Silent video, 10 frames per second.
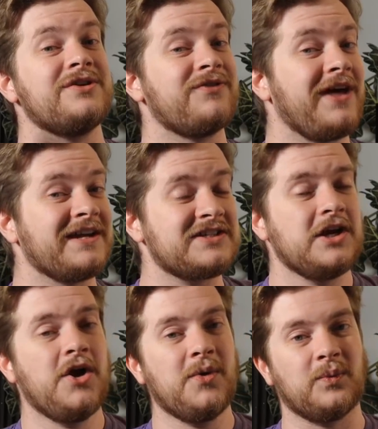of that
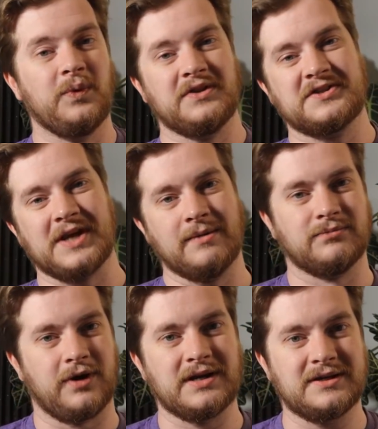with
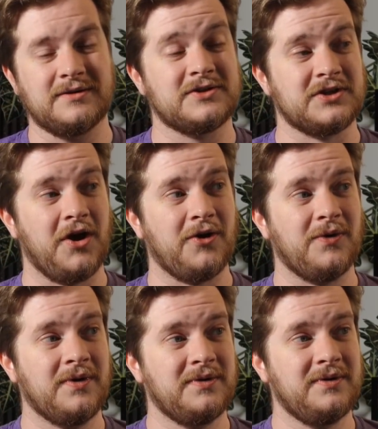Sunbreak,
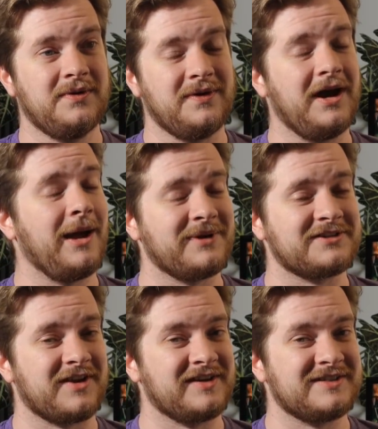so I'm
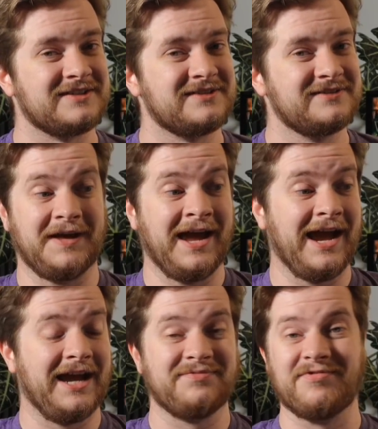excited.
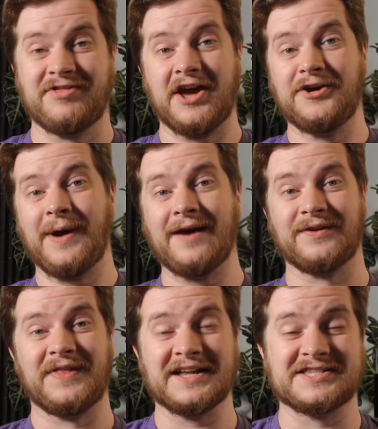And there you have
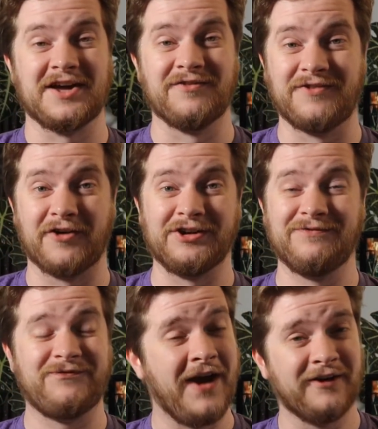it. That's our very,
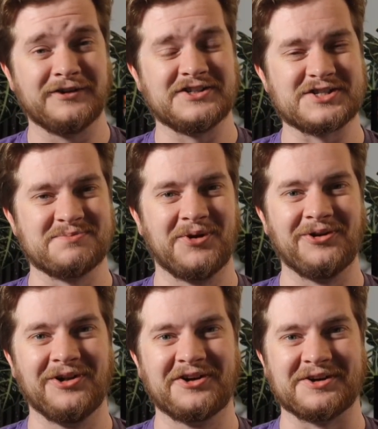very
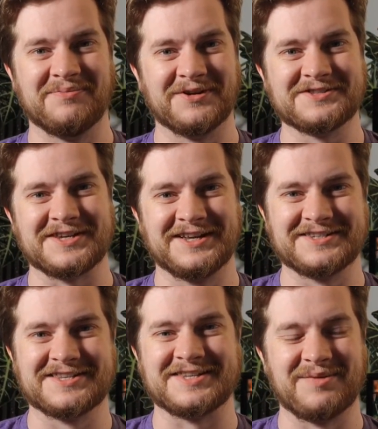small look at Monster
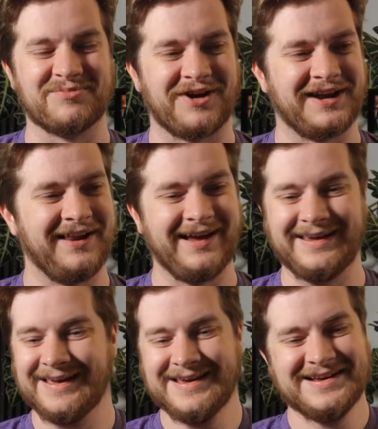Hunter Sunbreak.
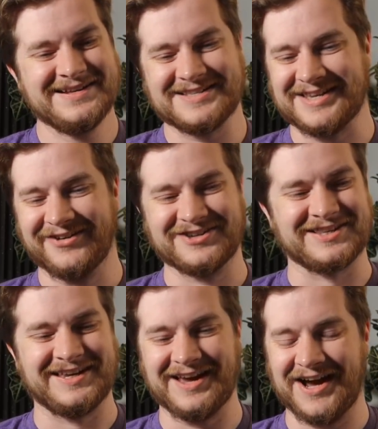Like,
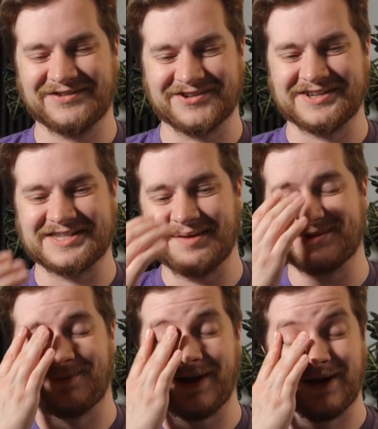seriously, after I
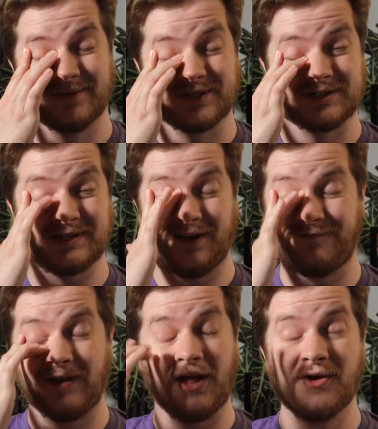stepped away, I was just, I
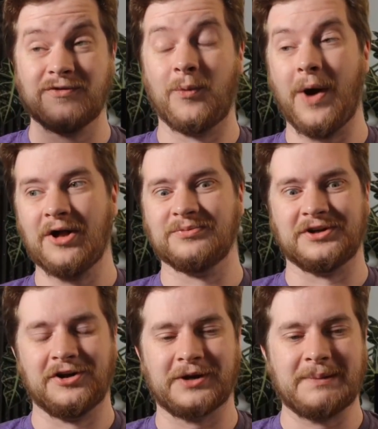felt overwhelmed.
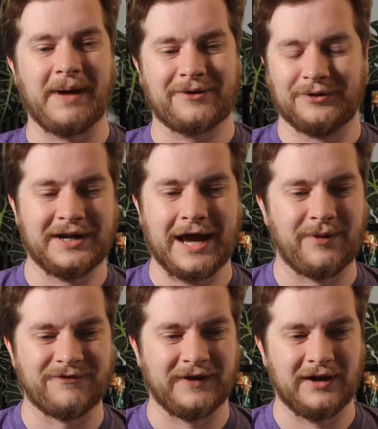And looking back on it now,
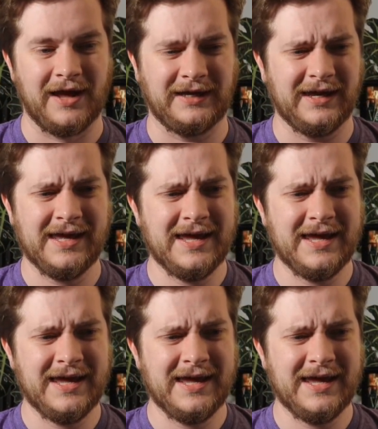I feel like